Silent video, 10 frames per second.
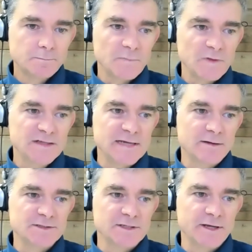It
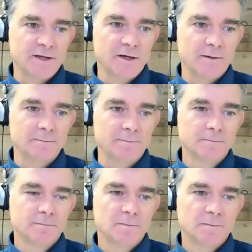sounds like in
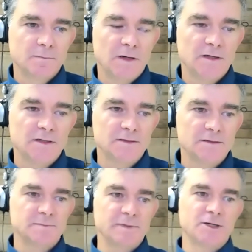
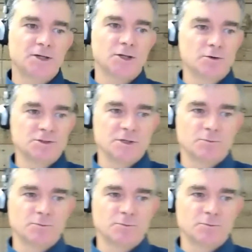closing,